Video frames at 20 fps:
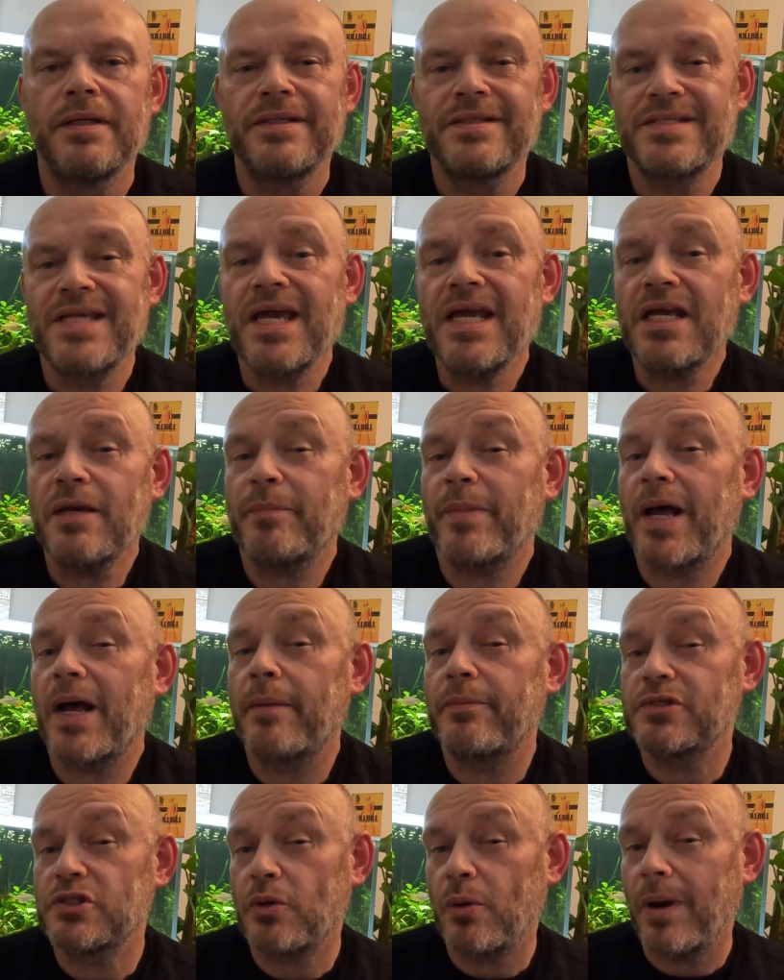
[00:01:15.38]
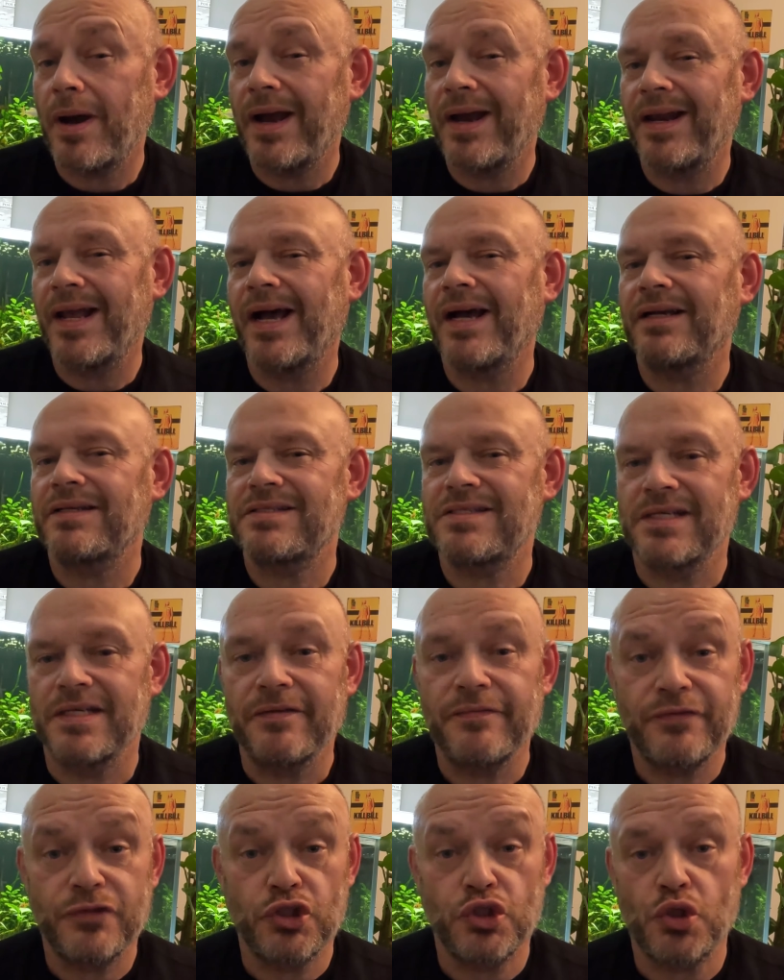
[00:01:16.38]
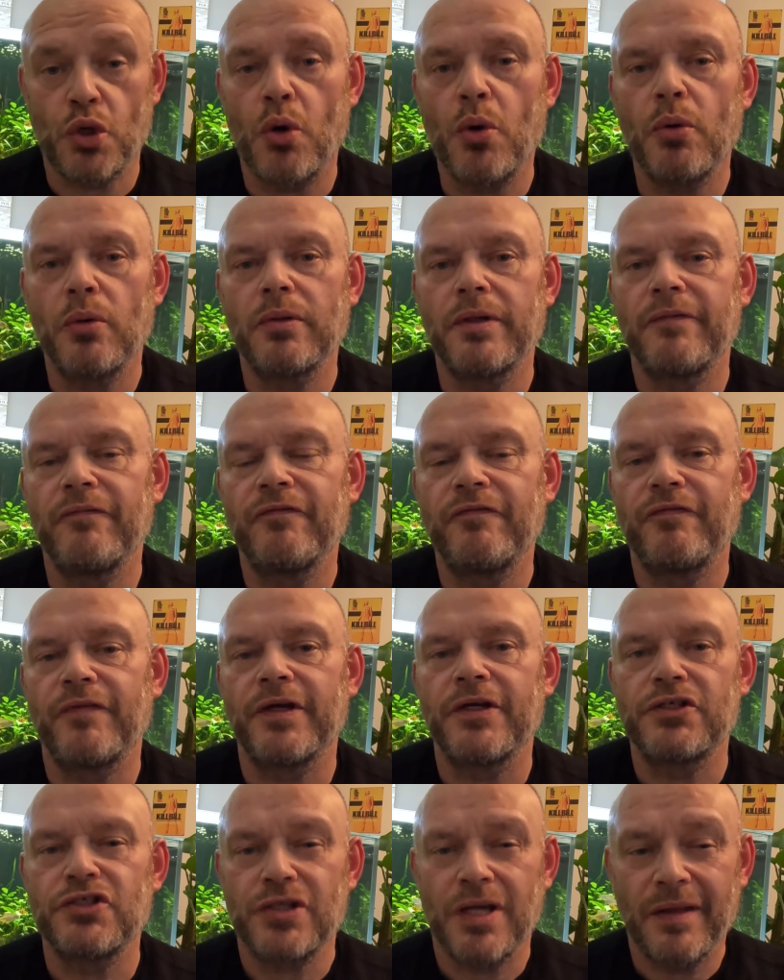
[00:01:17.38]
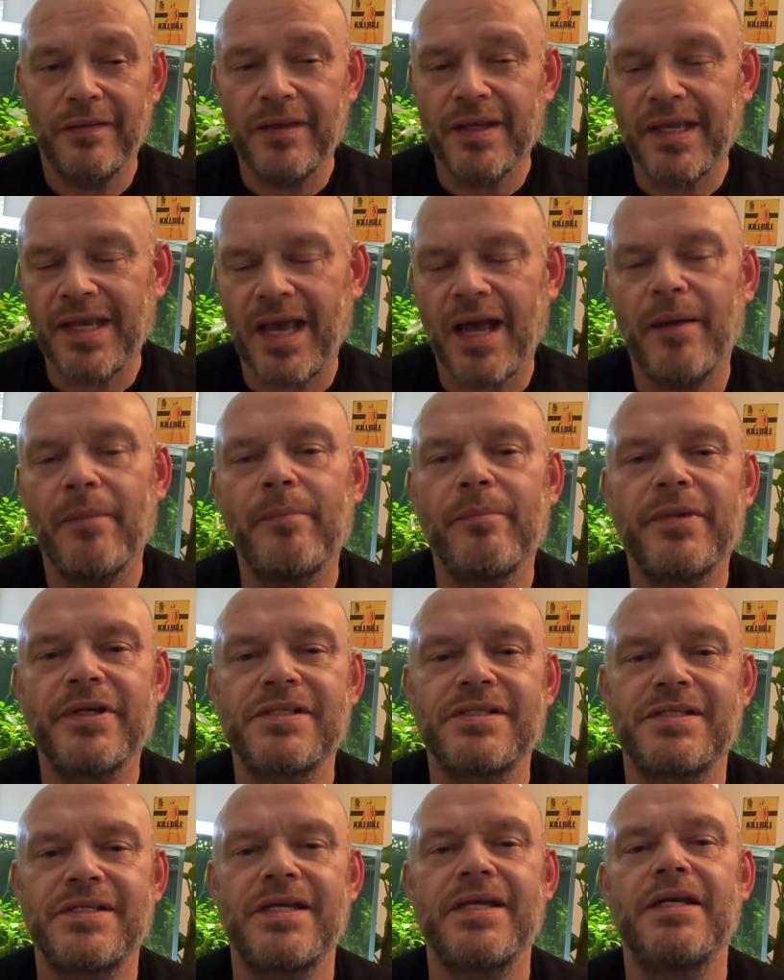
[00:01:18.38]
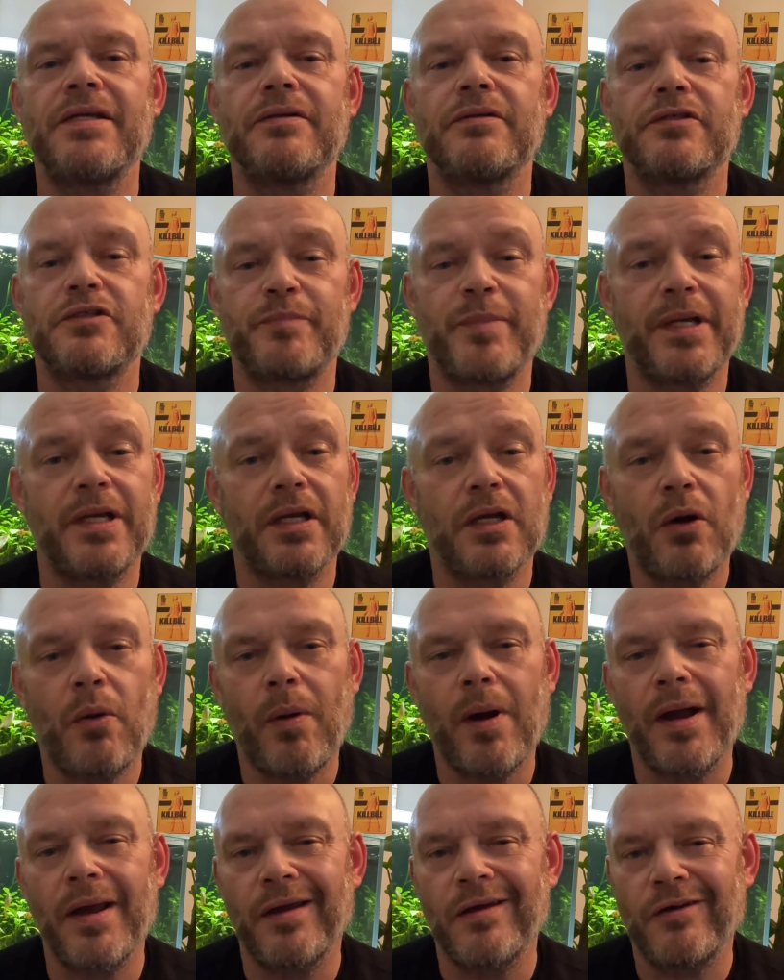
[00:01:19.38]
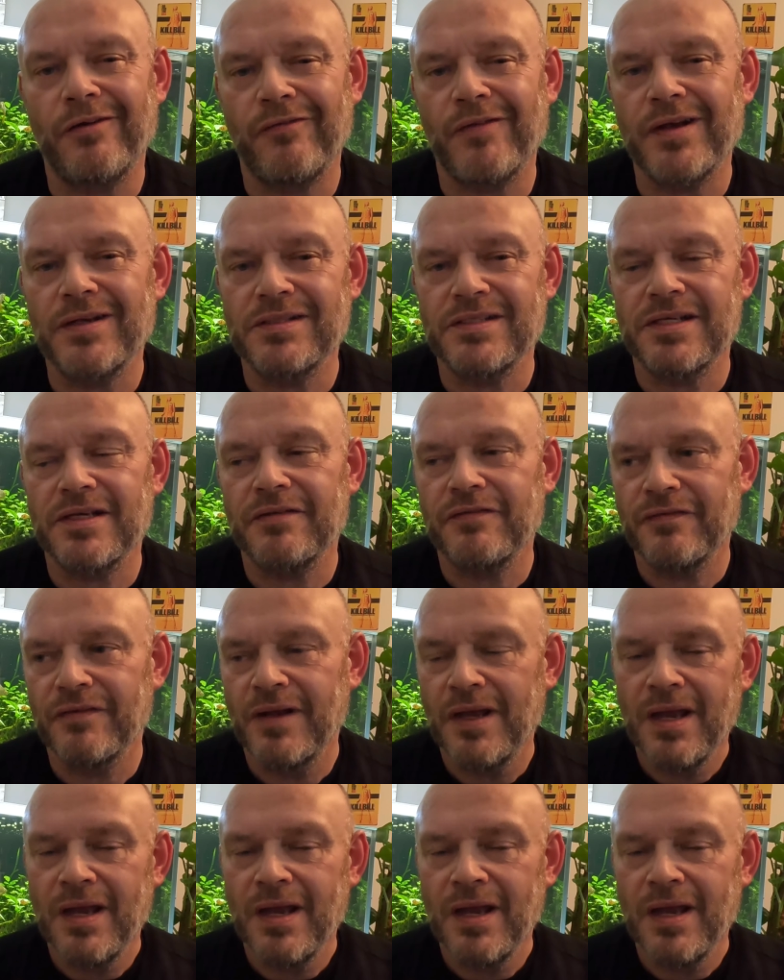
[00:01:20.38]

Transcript: Tiger barb is quite an active shoaling fish and they can be seen as being quite aggressive.